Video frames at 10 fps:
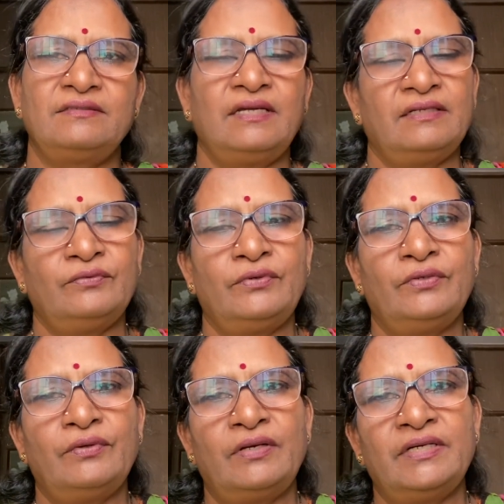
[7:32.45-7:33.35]
I told
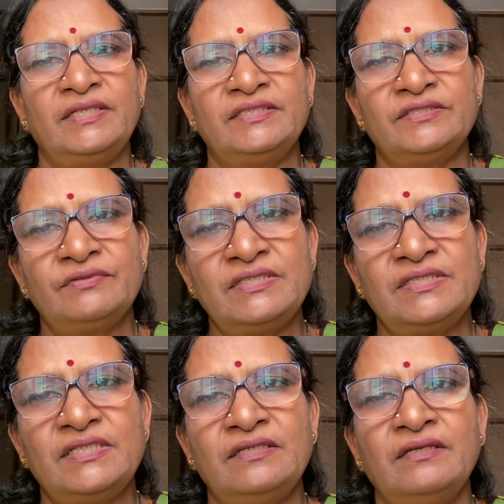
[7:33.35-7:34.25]
you already this one,
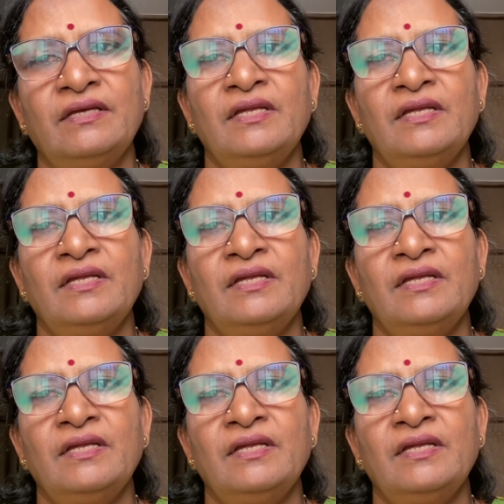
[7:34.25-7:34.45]
sensor